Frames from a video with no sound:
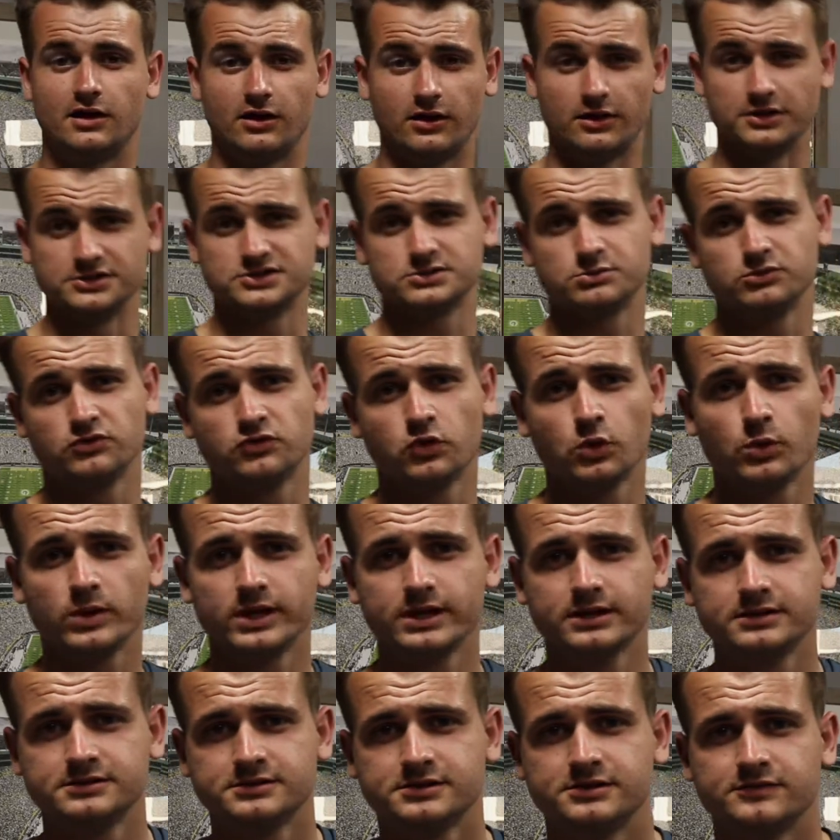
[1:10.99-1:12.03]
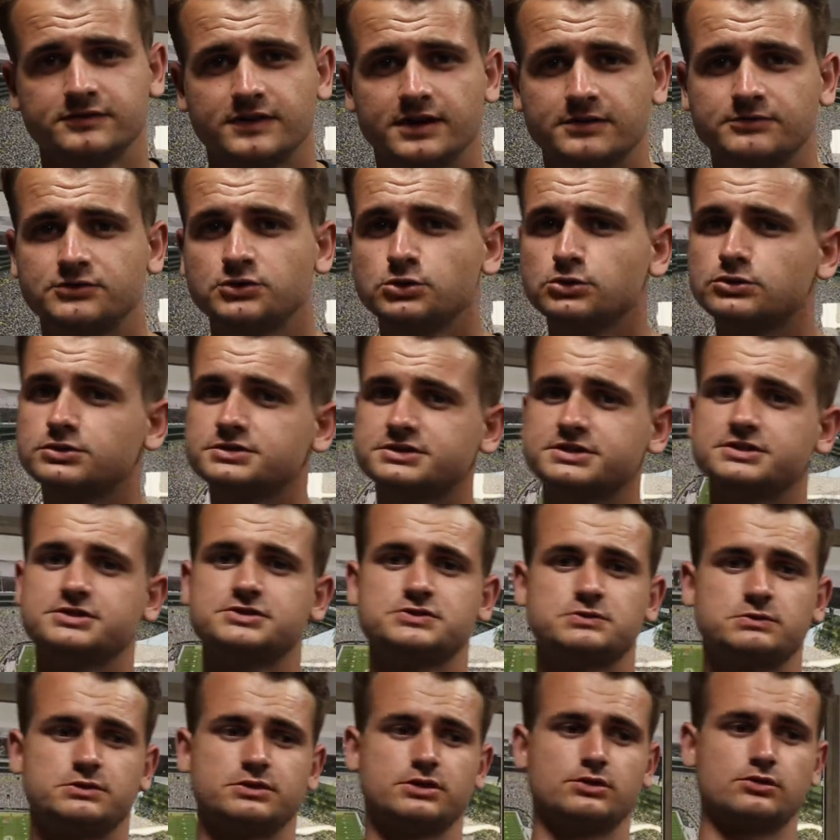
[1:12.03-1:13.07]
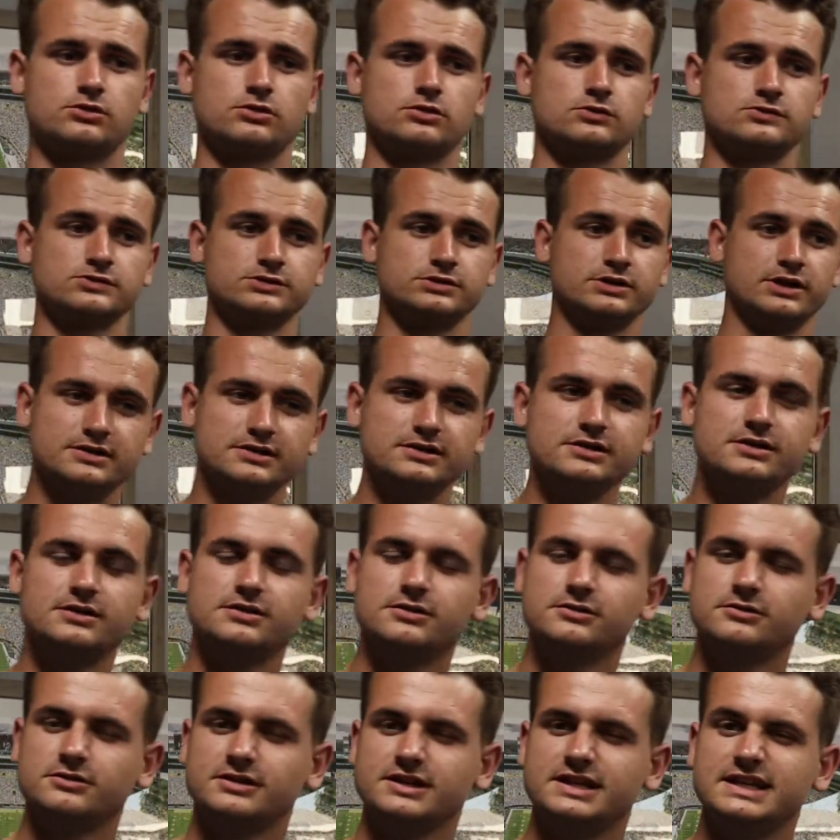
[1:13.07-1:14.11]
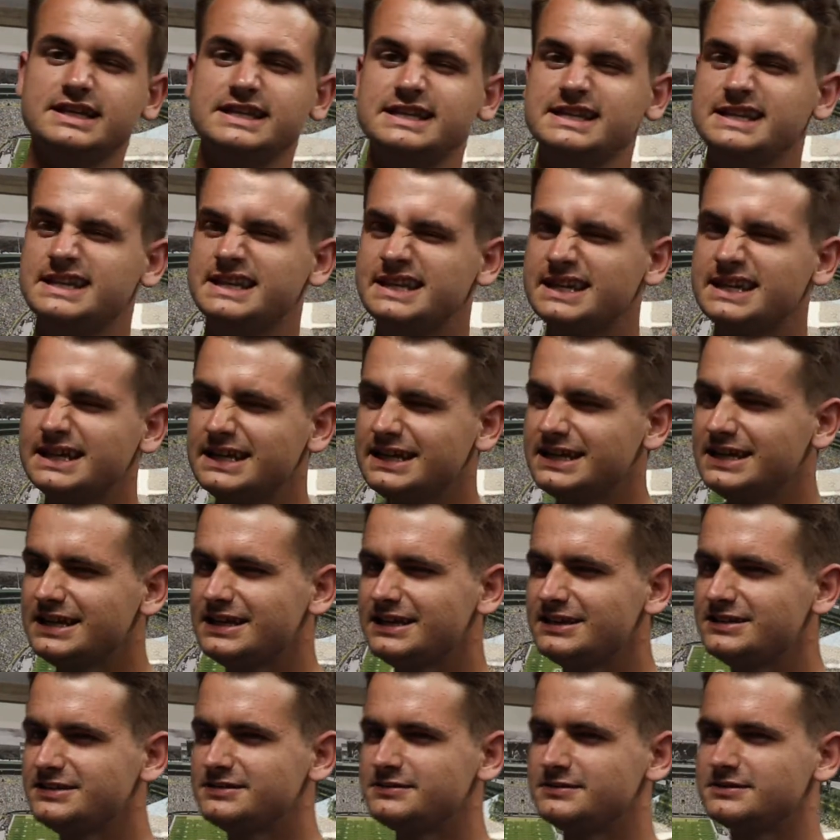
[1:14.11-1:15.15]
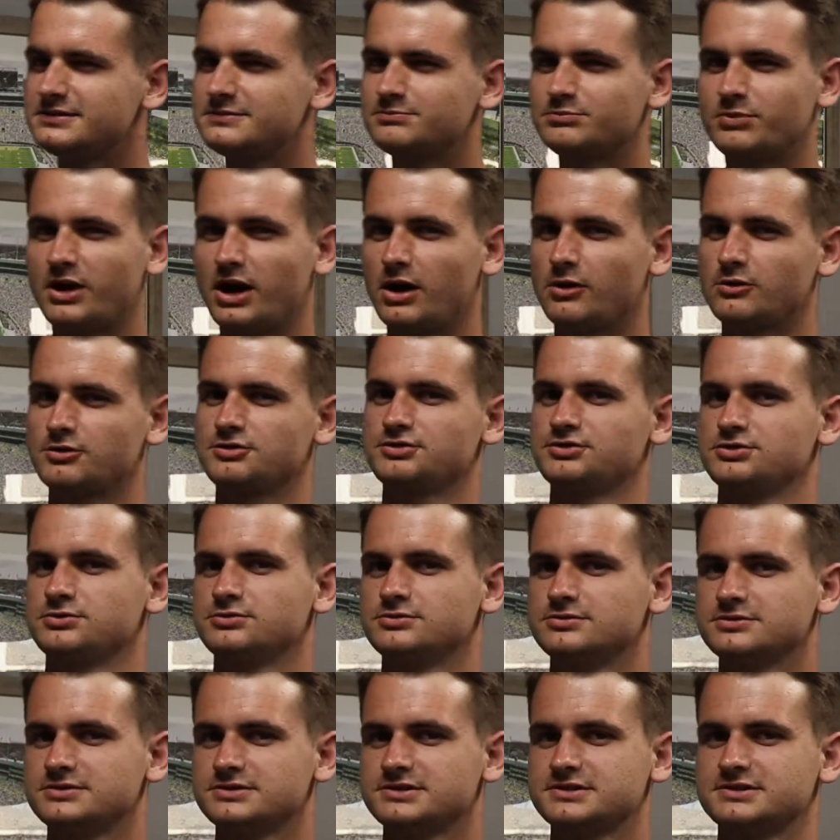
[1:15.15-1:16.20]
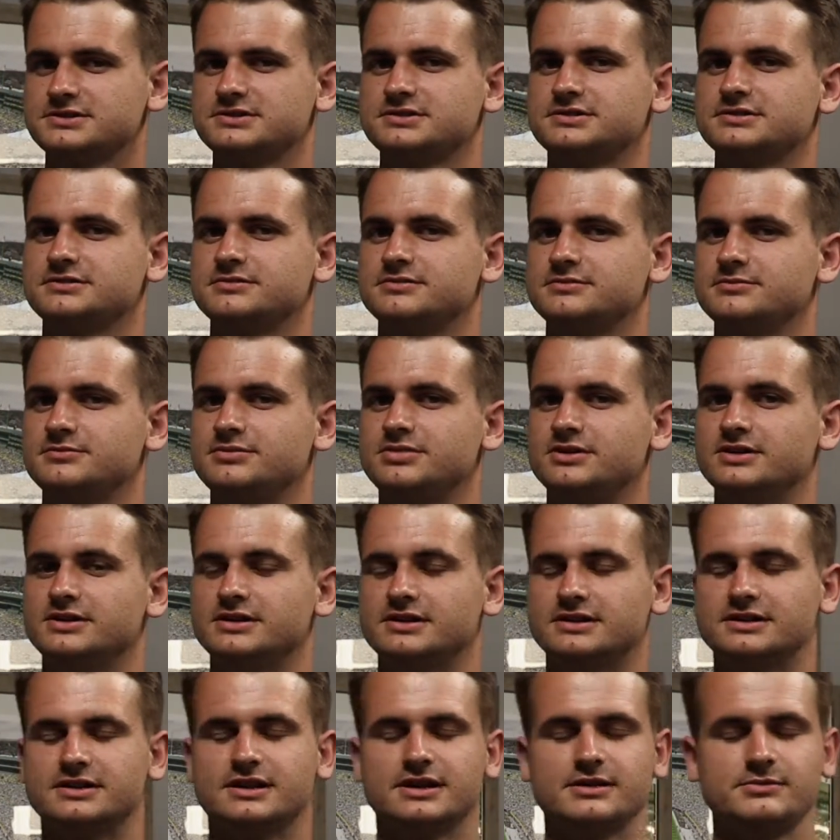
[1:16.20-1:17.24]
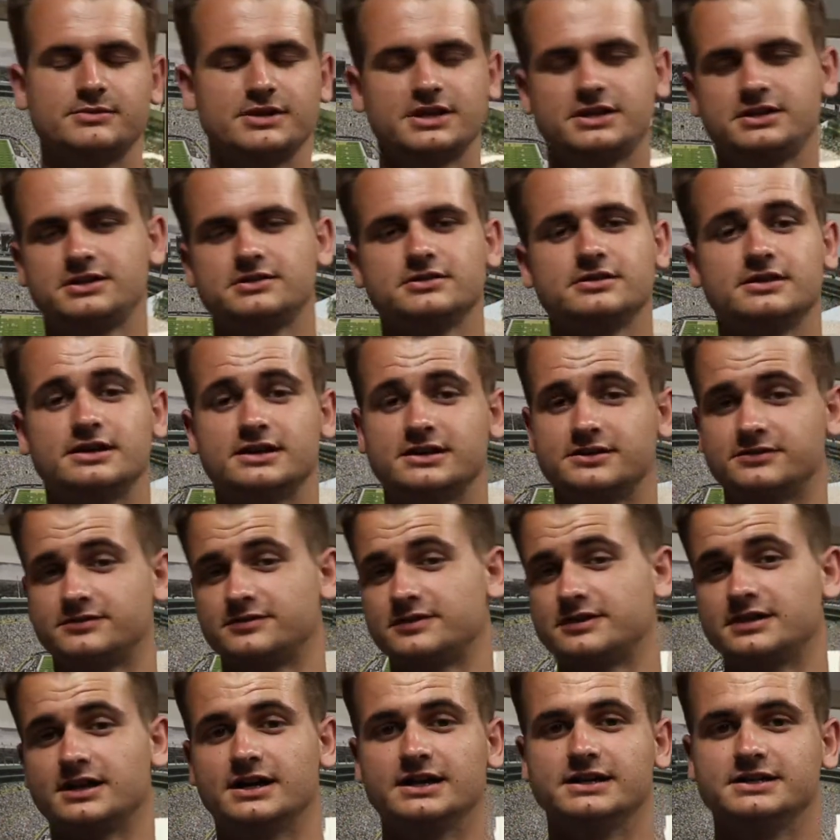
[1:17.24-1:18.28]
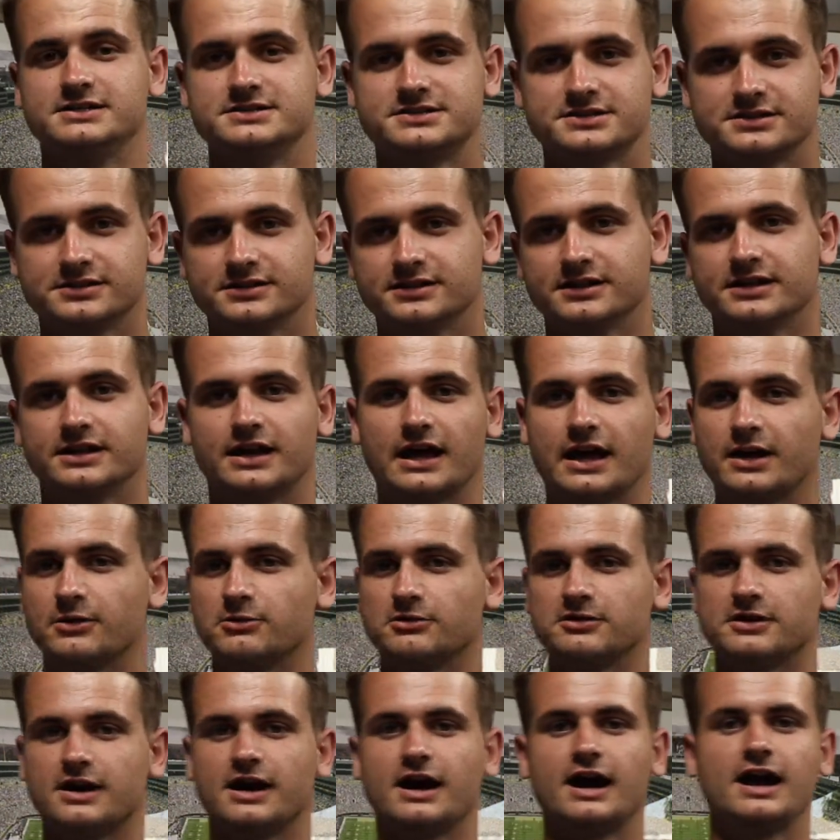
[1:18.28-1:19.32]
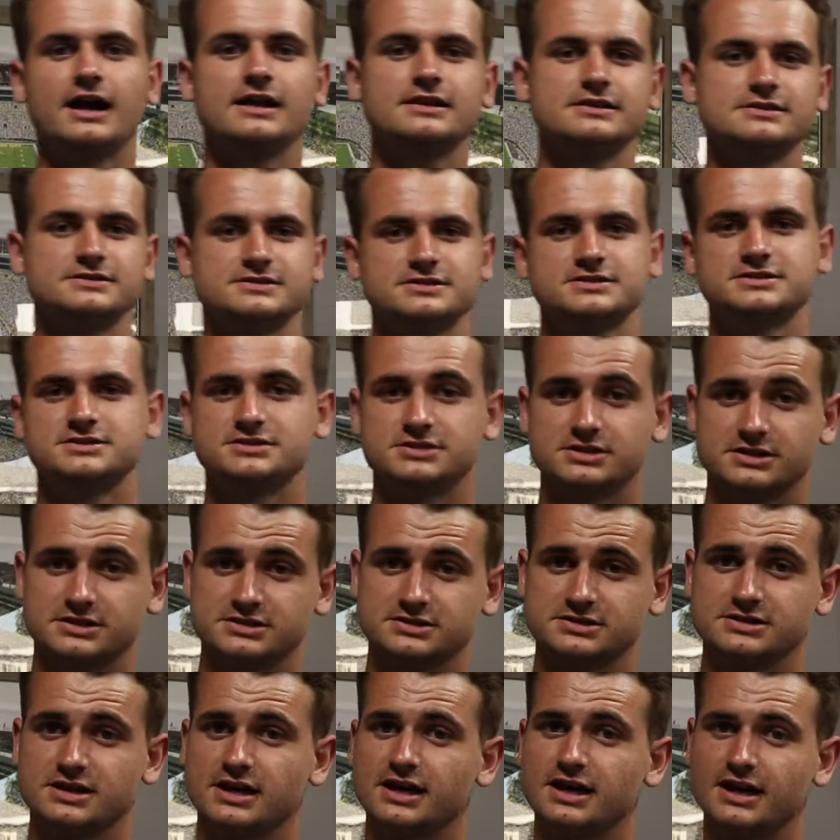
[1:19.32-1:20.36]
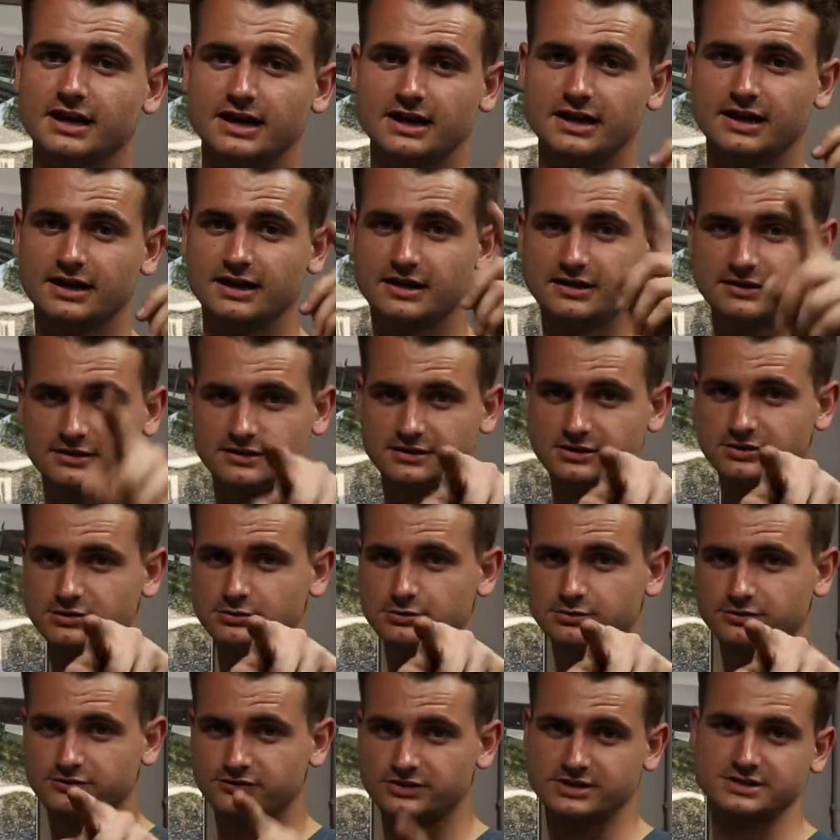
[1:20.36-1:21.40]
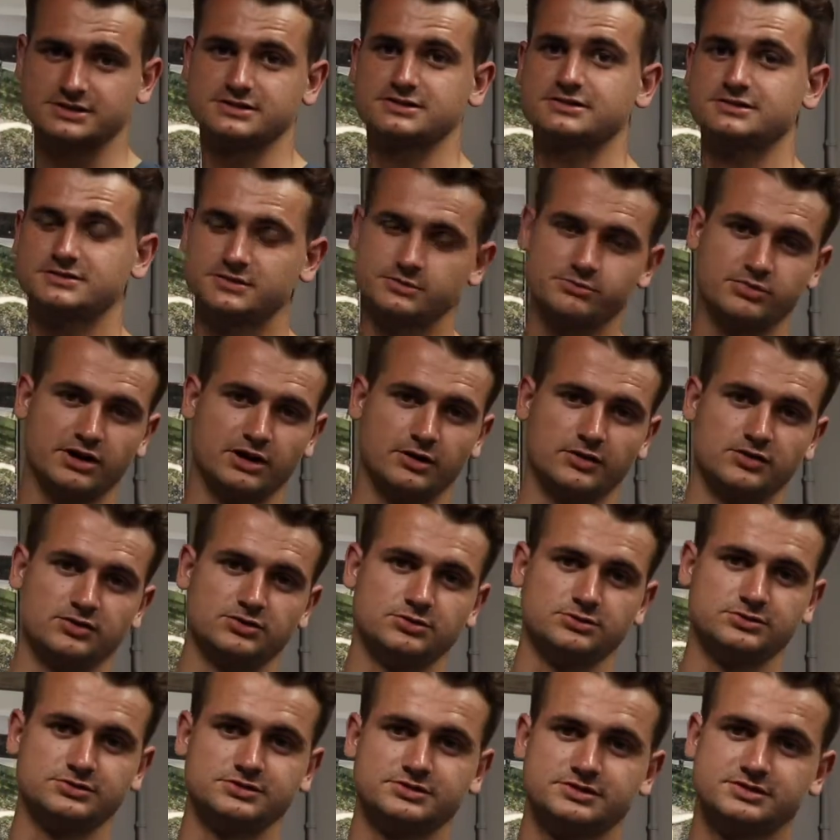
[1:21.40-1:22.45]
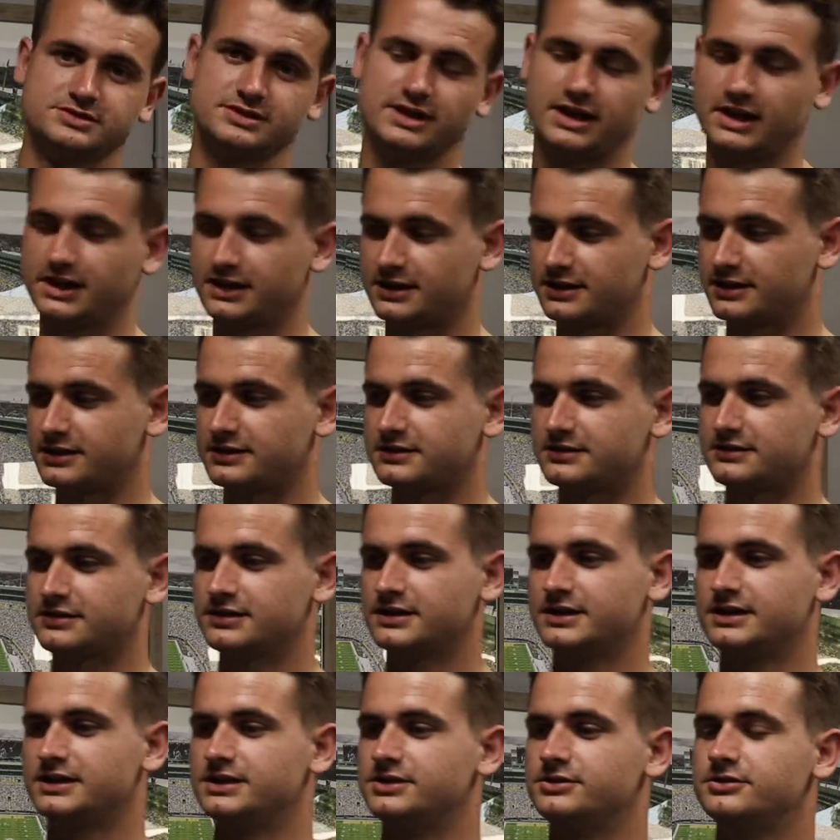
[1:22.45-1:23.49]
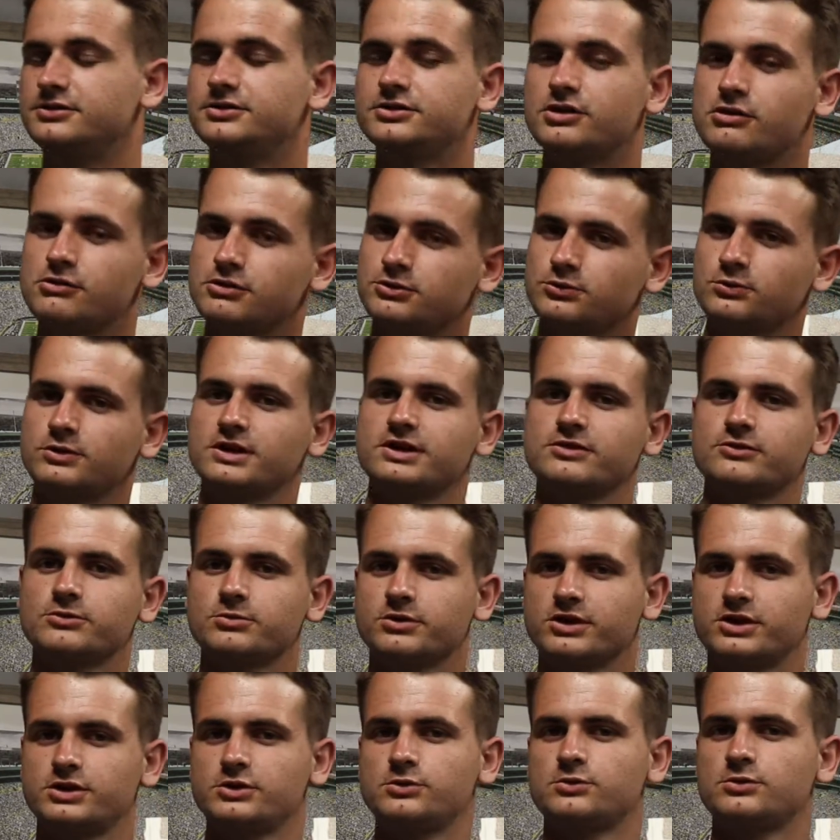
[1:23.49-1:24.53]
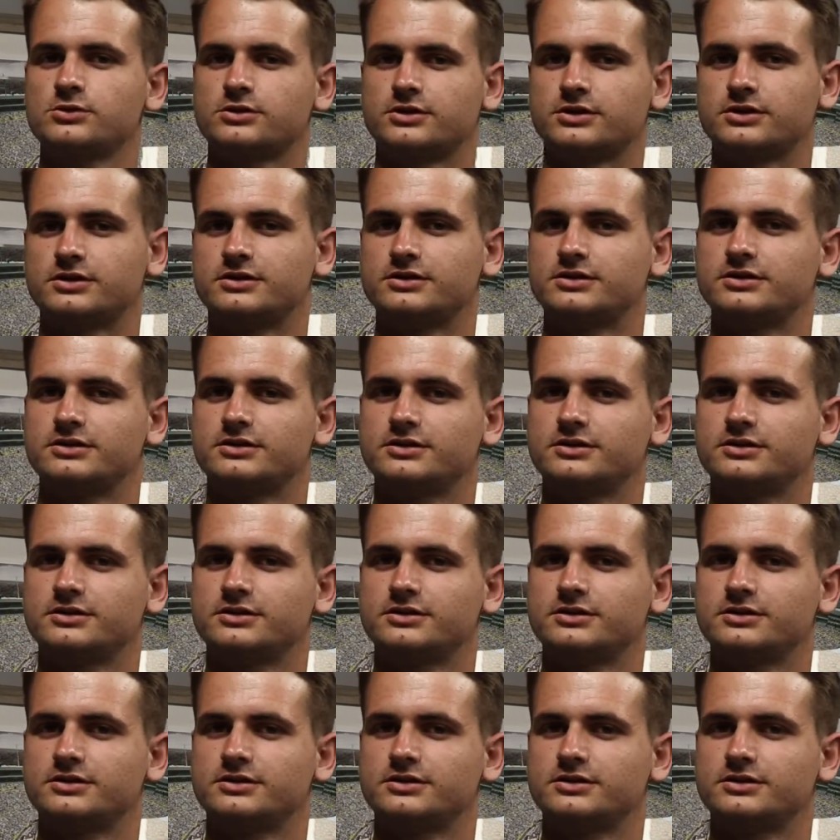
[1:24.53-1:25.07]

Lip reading: Alright, so before we get into 5 tools, I just want to go over, you don't need power tools, but they make your life a lot easier, and I would highly suggest that you invest in some power tools. And you can go with whatever brand you want,